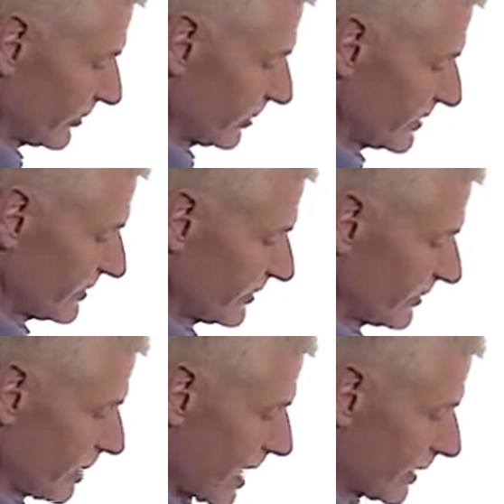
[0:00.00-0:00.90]
So this is
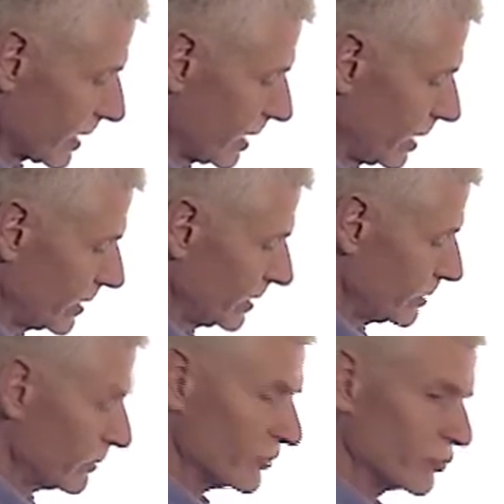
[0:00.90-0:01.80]
the
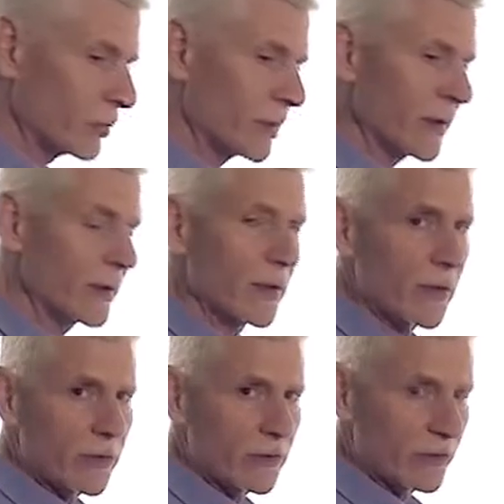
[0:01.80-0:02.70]
pericardium, which would be
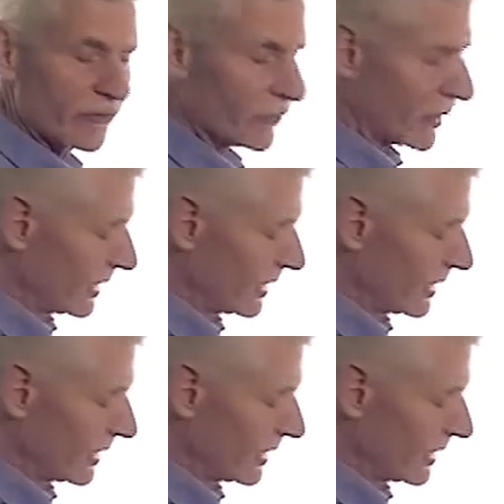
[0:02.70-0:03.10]
used for